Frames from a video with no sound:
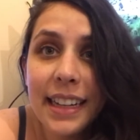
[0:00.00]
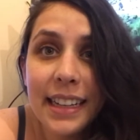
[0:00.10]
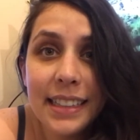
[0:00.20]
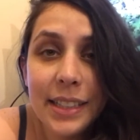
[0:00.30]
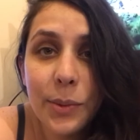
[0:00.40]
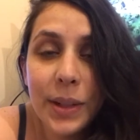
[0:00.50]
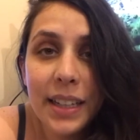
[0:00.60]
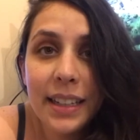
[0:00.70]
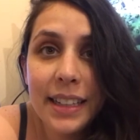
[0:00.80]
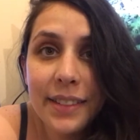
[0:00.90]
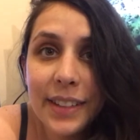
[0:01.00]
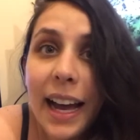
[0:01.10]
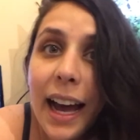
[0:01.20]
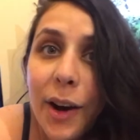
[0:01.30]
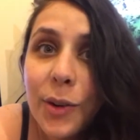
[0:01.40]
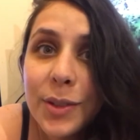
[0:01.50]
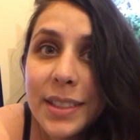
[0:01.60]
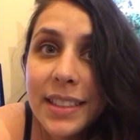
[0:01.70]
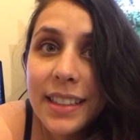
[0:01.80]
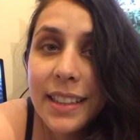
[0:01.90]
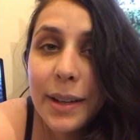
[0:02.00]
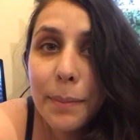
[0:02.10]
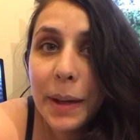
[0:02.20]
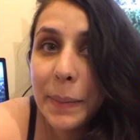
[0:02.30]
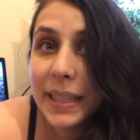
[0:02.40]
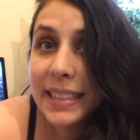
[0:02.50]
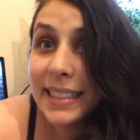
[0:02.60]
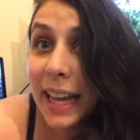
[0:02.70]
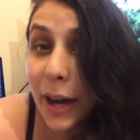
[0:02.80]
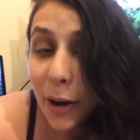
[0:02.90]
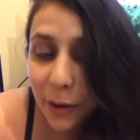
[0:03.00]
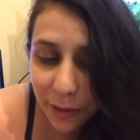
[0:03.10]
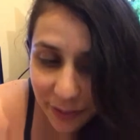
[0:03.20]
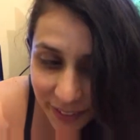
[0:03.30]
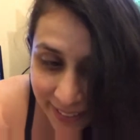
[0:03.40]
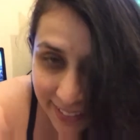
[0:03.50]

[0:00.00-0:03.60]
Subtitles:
and I didn't want to leave the house by myself.